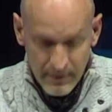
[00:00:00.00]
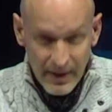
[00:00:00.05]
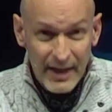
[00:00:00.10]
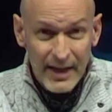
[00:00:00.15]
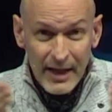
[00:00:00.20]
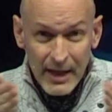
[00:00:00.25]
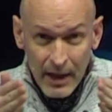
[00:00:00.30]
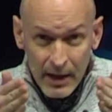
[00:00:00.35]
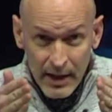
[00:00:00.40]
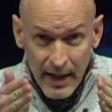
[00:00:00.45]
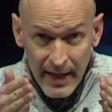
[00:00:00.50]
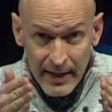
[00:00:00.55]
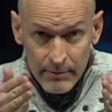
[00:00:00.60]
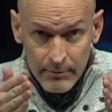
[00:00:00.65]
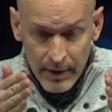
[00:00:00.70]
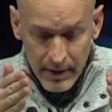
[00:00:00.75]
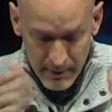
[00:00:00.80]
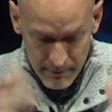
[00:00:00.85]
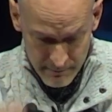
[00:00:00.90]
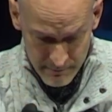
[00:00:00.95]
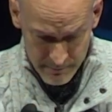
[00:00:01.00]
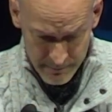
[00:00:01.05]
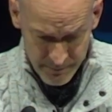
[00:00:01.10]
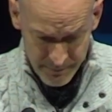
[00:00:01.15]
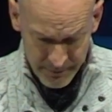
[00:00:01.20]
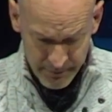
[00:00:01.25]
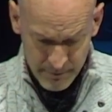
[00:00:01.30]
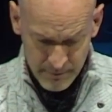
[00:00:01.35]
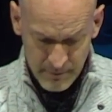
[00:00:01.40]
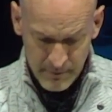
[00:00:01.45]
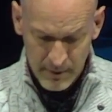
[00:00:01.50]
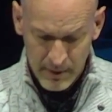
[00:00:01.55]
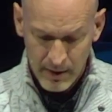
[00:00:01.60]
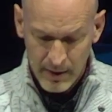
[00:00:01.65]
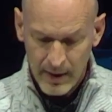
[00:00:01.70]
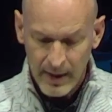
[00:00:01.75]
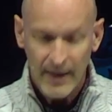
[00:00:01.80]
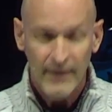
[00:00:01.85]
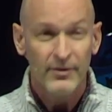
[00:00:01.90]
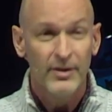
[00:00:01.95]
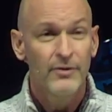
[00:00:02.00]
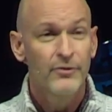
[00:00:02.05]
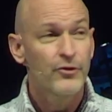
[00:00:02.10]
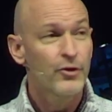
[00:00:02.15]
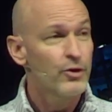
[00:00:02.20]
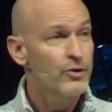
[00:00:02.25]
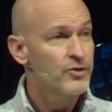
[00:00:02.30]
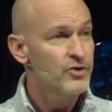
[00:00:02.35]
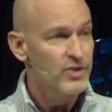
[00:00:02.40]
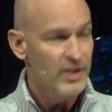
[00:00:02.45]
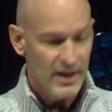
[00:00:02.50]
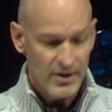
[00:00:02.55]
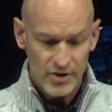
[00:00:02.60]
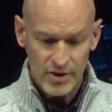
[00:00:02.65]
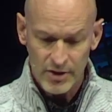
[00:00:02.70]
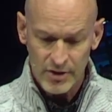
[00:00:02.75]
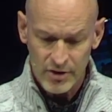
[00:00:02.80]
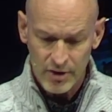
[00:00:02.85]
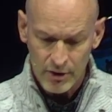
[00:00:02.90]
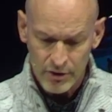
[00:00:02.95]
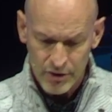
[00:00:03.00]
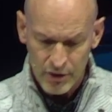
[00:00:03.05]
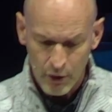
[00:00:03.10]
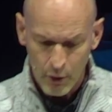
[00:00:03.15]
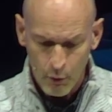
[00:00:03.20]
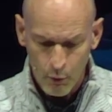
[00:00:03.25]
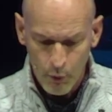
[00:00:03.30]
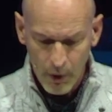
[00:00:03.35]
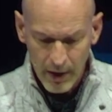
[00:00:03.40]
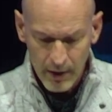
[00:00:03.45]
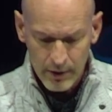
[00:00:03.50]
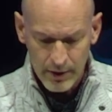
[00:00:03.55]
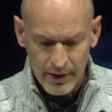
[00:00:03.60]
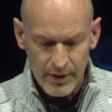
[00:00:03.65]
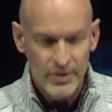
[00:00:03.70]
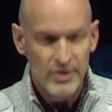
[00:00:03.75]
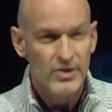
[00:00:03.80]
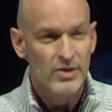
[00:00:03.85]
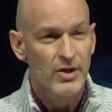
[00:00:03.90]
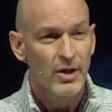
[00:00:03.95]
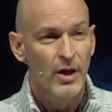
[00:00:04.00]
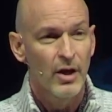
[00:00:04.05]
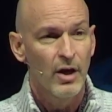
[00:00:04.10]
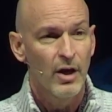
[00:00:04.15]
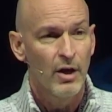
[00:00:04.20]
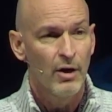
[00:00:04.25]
They get alignment. And then third stage is there's an awareness